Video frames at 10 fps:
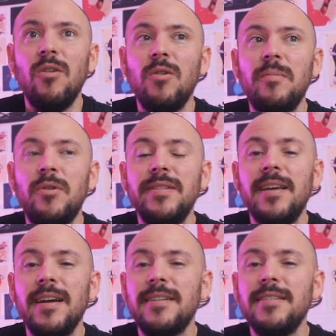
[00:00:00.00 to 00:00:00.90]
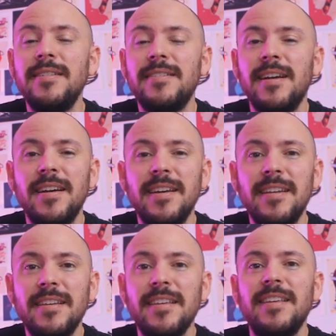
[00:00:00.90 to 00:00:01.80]
a longboard deck
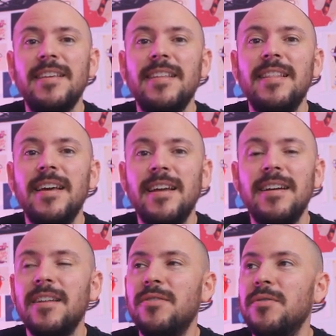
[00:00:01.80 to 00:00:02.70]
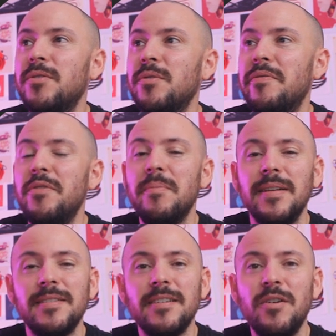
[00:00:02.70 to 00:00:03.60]
design that I got to do a few
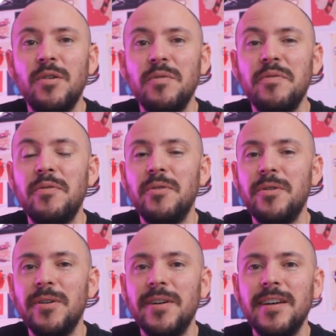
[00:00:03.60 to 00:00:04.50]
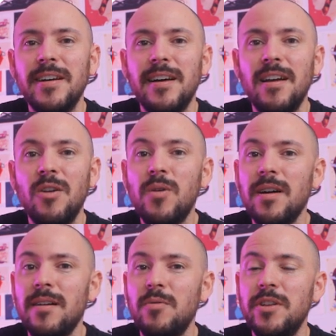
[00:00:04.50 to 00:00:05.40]
months ago for uh,
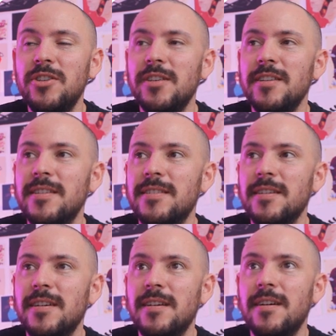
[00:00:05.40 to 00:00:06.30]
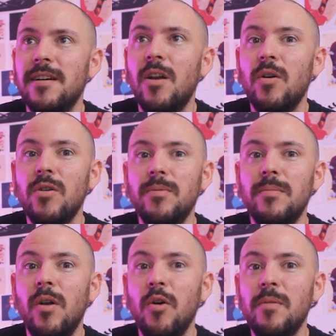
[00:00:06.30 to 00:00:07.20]
Luca, which is a long
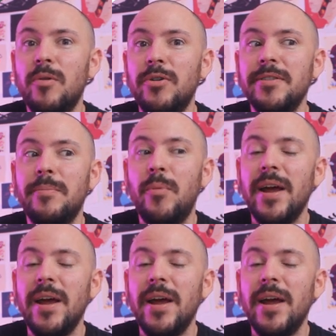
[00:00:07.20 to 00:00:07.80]
longboard